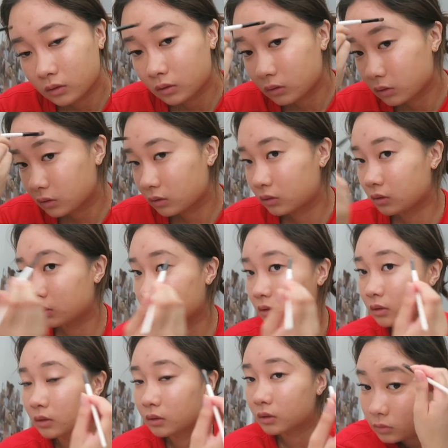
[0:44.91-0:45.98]

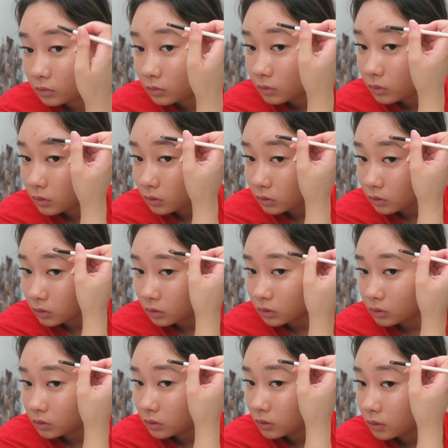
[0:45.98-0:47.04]

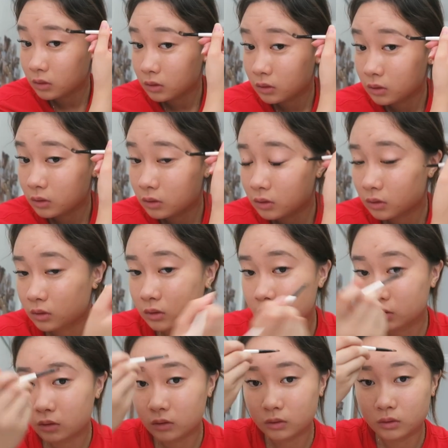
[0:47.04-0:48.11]

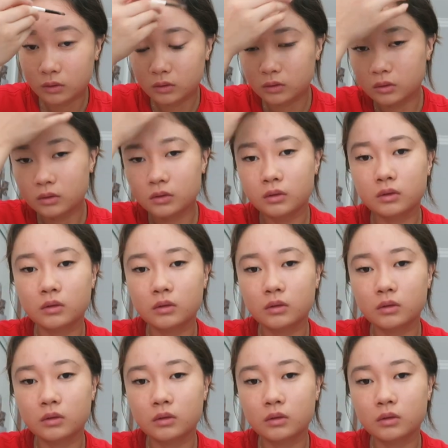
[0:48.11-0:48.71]
No one is speaking in this clip.